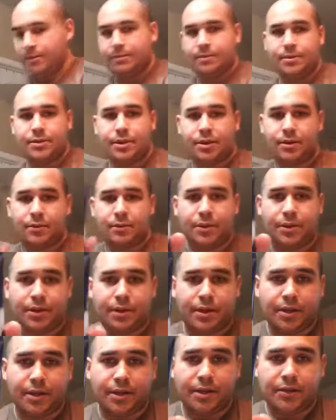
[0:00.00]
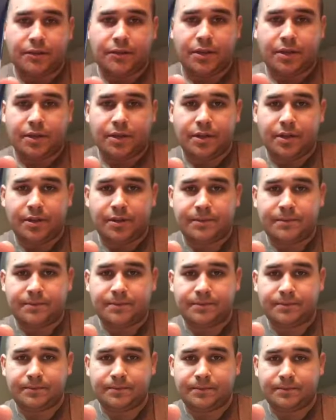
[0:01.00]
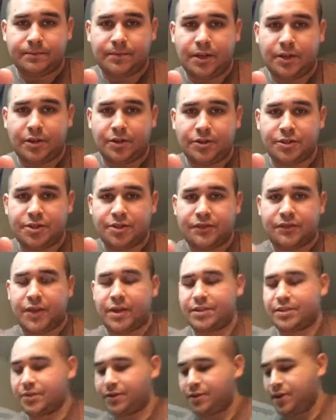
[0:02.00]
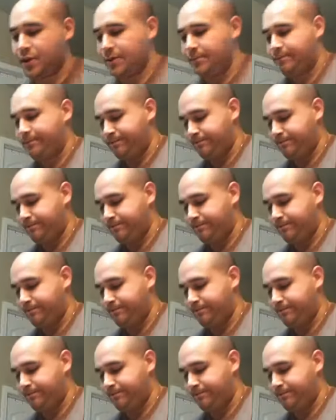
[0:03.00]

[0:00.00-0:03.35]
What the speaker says: Starting with Nivea Energy Face Scrub.